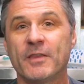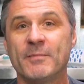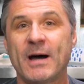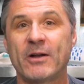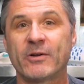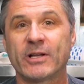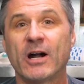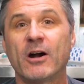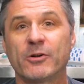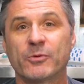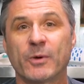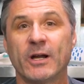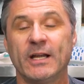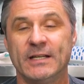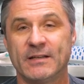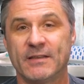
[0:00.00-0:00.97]
the mounting
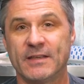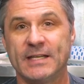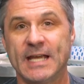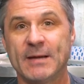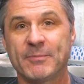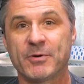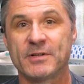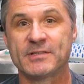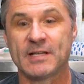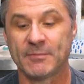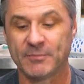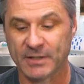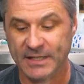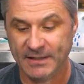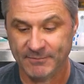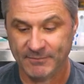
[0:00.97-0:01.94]
hardware into the damper
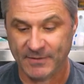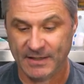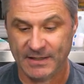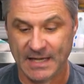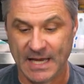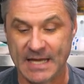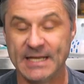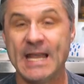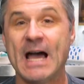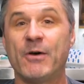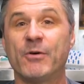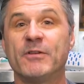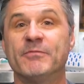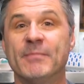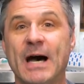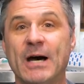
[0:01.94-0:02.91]
assembly, and now
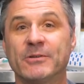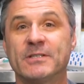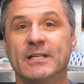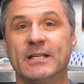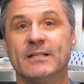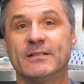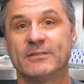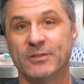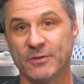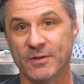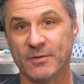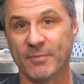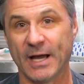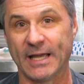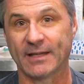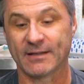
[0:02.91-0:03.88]
we've mounted it to the
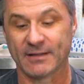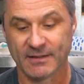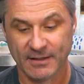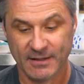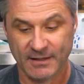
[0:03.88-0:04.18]
bike.